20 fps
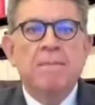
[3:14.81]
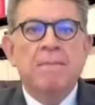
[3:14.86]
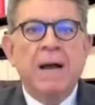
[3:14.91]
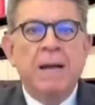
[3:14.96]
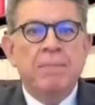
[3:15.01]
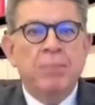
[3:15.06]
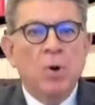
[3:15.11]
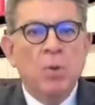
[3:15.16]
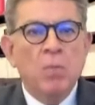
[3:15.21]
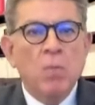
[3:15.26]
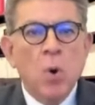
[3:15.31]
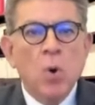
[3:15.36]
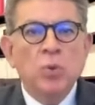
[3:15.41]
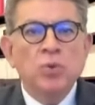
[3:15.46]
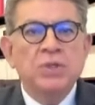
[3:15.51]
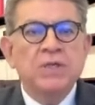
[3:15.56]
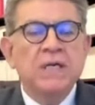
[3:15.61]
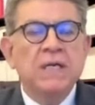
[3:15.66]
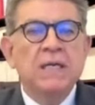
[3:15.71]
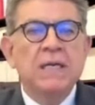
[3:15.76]
by
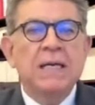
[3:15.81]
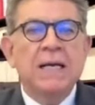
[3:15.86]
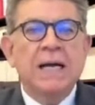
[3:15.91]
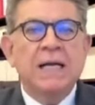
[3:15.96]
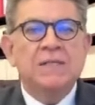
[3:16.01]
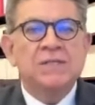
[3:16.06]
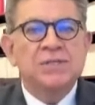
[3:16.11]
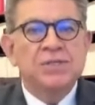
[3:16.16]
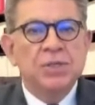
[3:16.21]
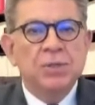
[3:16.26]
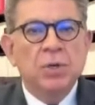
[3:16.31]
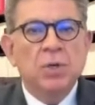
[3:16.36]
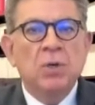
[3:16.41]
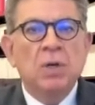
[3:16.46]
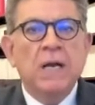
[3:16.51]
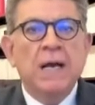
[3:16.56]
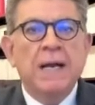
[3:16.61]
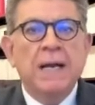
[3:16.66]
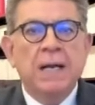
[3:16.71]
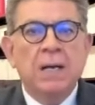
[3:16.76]
promoting a
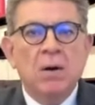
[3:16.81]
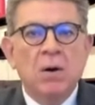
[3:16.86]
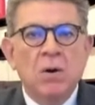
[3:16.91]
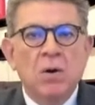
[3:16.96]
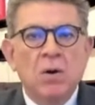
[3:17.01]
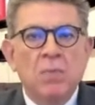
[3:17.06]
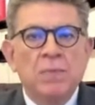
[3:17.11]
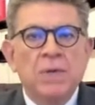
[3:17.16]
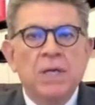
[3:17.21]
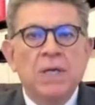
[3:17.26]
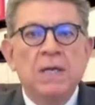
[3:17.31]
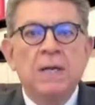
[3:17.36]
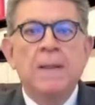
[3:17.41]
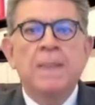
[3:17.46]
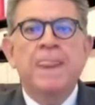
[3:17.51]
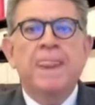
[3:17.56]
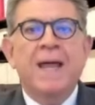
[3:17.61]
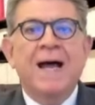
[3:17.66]
circular economy